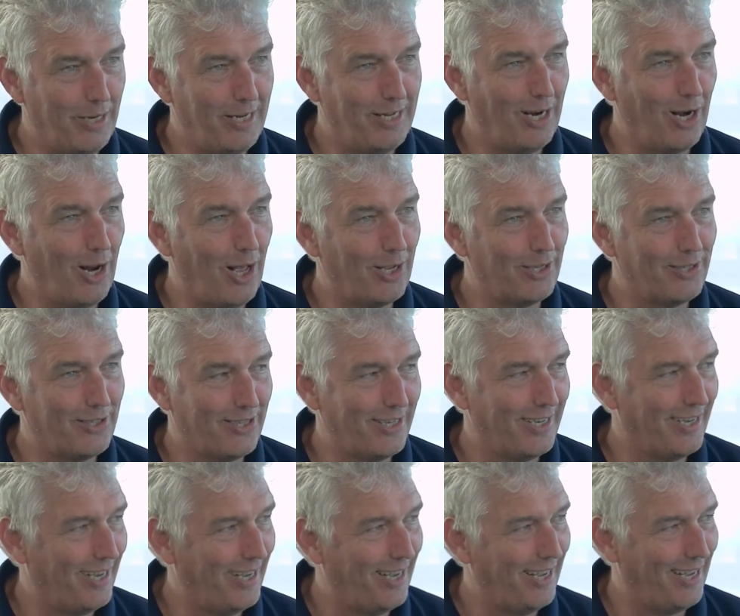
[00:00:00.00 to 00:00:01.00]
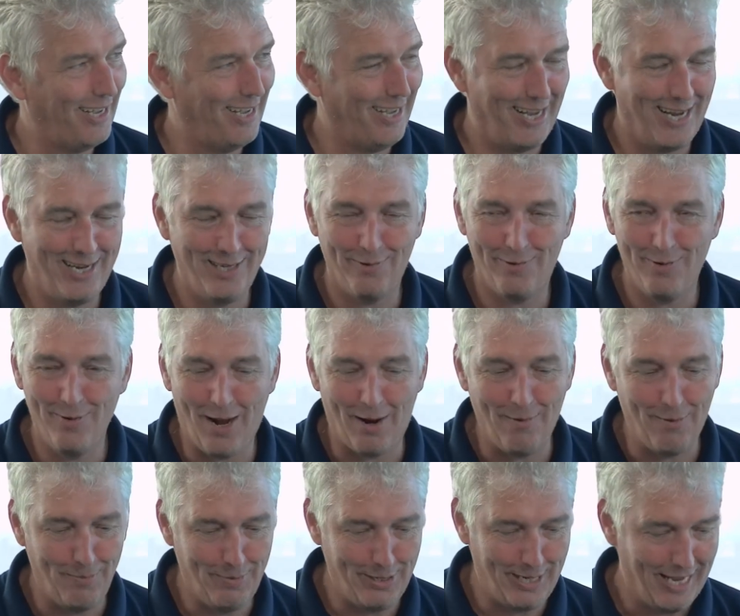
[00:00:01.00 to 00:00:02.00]
be the last interview
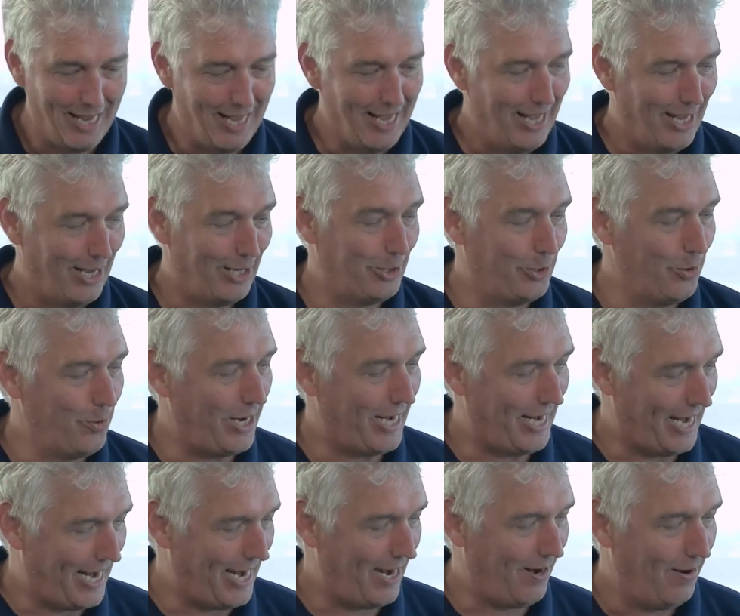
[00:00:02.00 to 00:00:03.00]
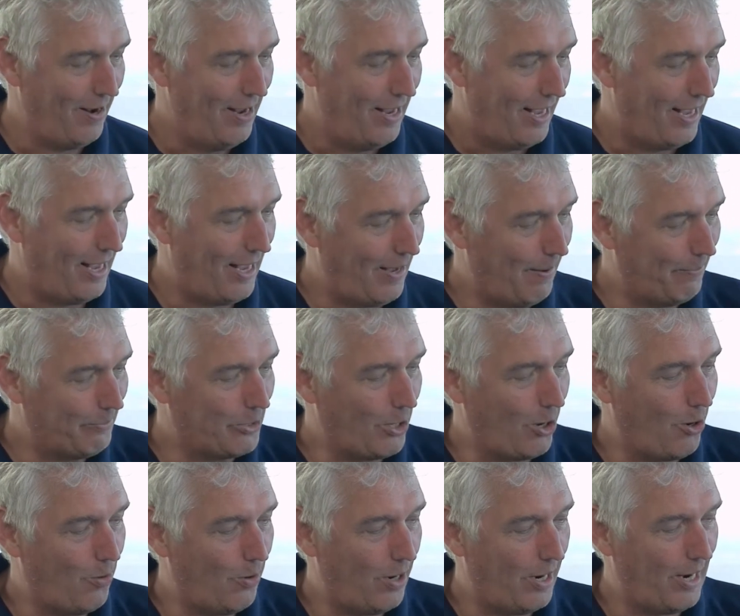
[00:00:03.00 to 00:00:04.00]
I will be doing here.
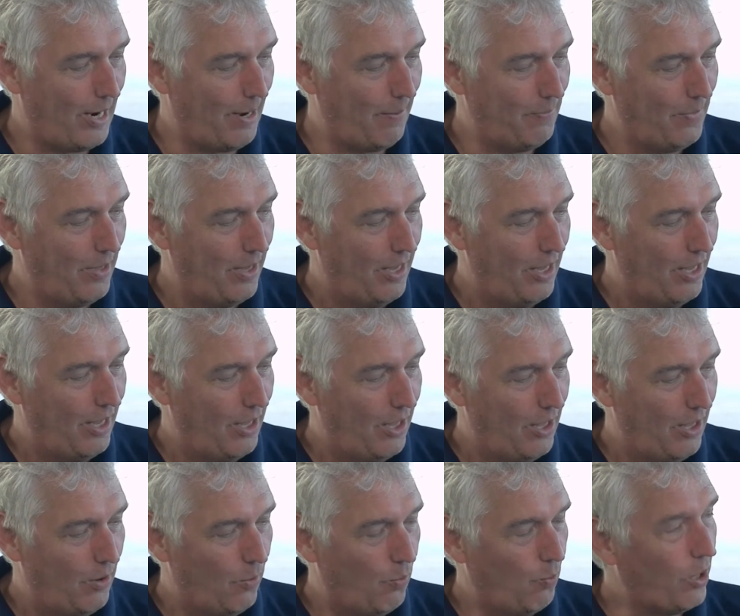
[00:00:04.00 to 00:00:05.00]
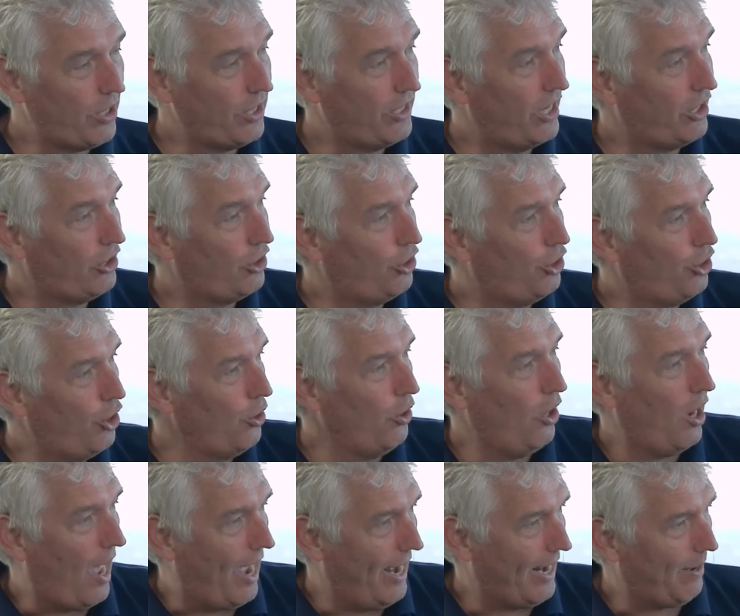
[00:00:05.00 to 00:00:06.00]
What did you
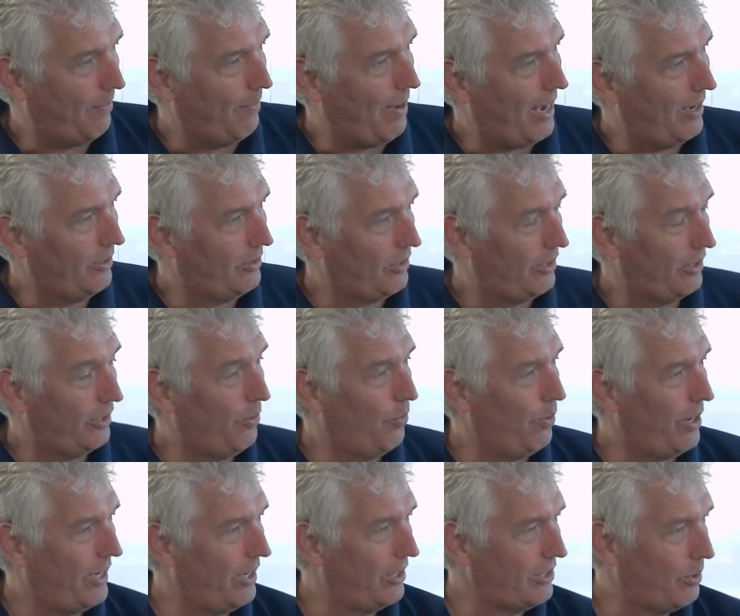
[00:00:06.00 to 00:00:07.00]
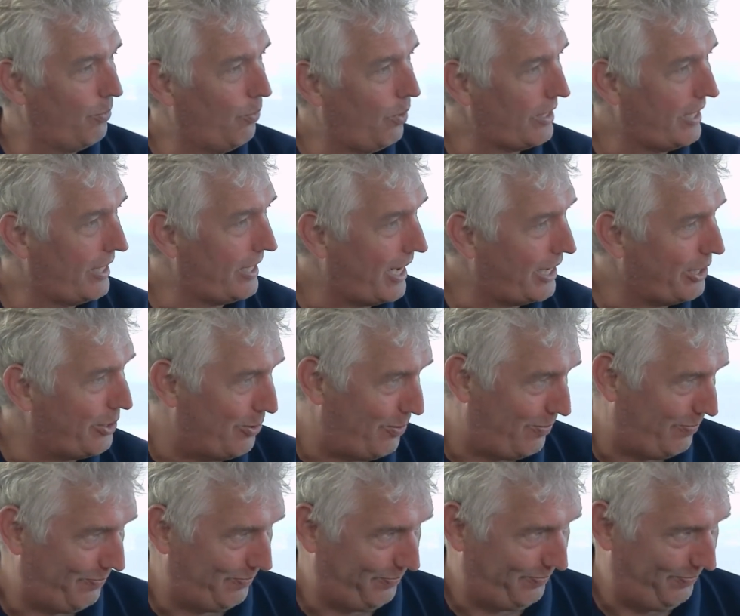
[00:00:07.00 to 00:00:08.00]
like about the winners, and what did they do?